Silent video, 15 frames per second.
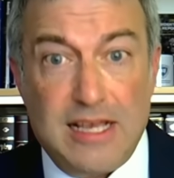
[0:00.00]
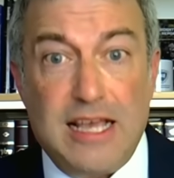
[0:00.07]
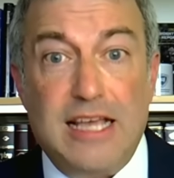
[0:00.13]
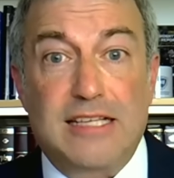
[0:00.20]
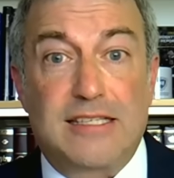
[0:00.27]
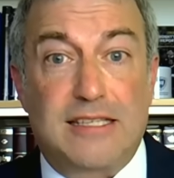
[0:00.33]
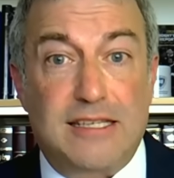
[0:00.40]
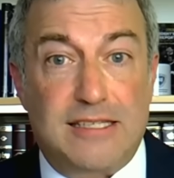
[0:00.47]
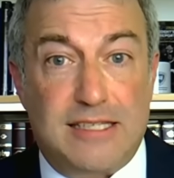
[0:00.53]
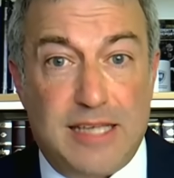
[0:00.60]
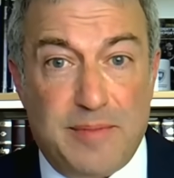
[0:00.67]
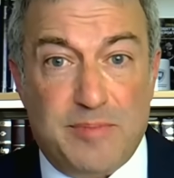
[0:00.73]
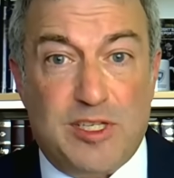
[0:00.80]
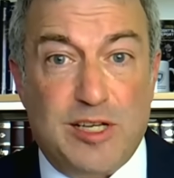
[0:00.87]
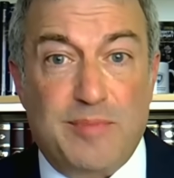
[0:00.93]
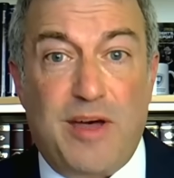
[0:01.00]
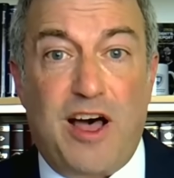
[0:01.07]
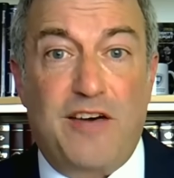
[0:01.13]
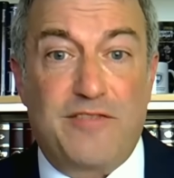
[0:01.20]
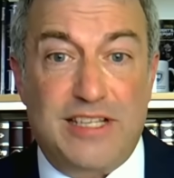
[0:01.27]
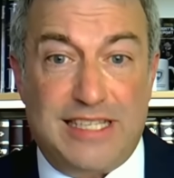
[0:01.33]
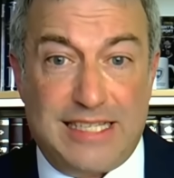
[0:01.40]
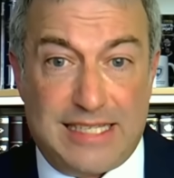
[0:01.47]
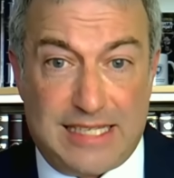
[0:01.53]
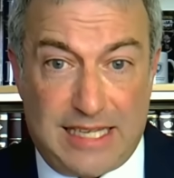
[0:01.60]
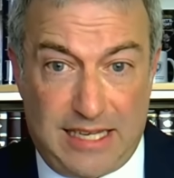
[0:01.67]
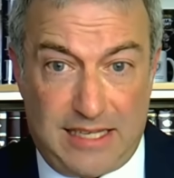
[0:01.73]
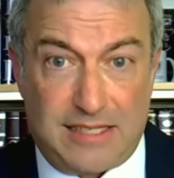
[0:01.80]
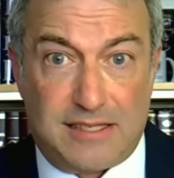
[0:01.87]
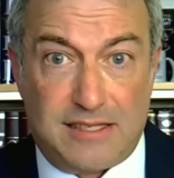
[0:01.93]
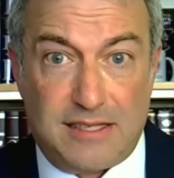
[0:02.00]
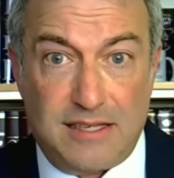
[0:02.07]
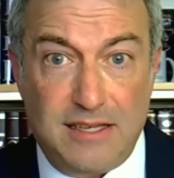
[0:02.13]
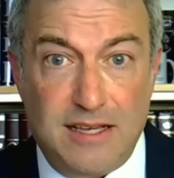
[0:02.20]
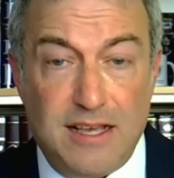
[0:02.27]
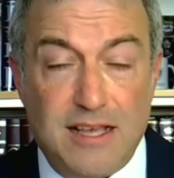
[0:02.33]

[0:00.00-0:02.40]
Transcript: It's the symptom of a disease.